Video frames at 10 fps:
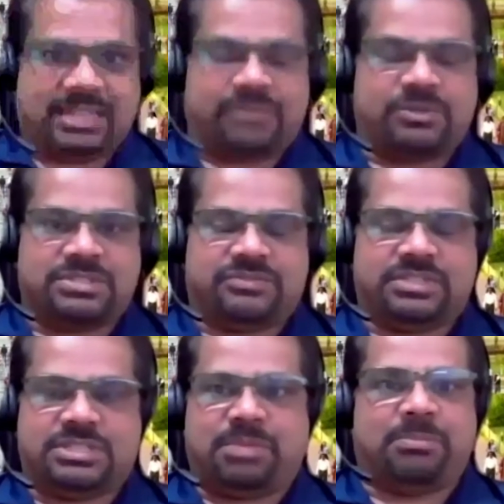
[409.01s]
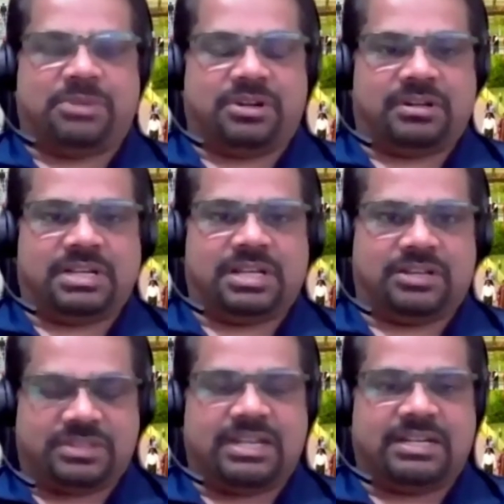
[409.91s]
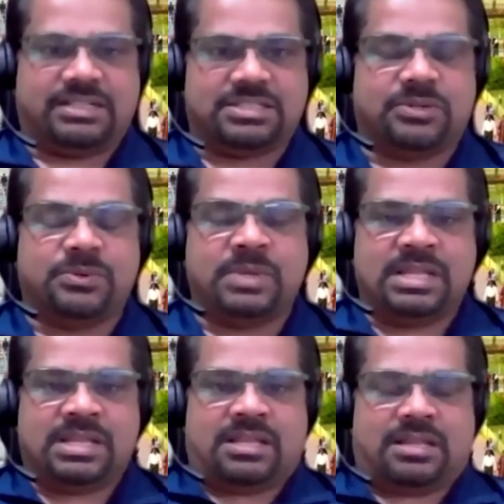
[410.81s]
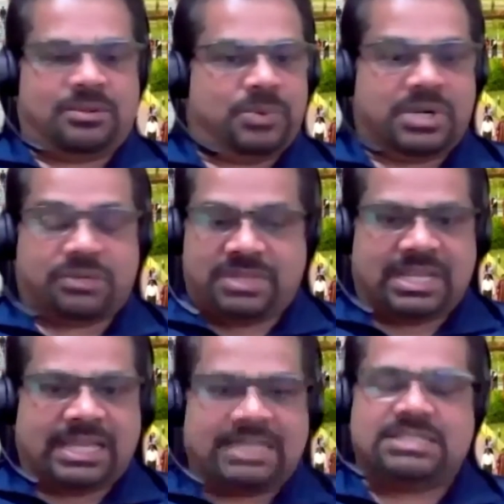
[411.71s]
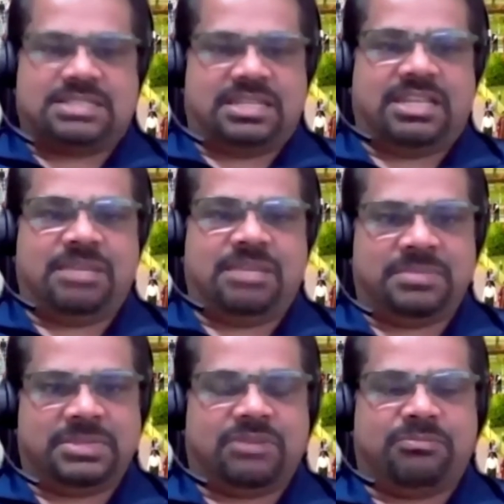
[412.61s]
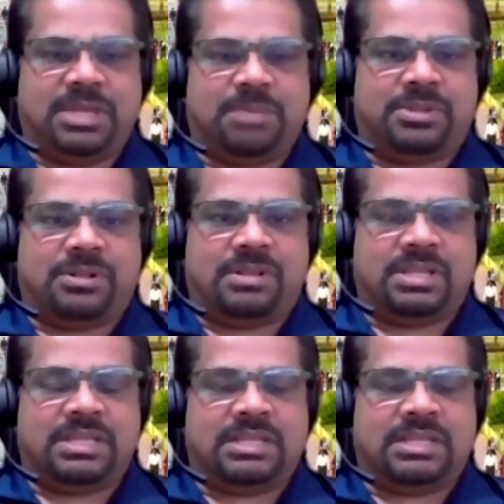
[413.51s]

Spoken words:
that was the first paper out there. So worked with a nice team of people.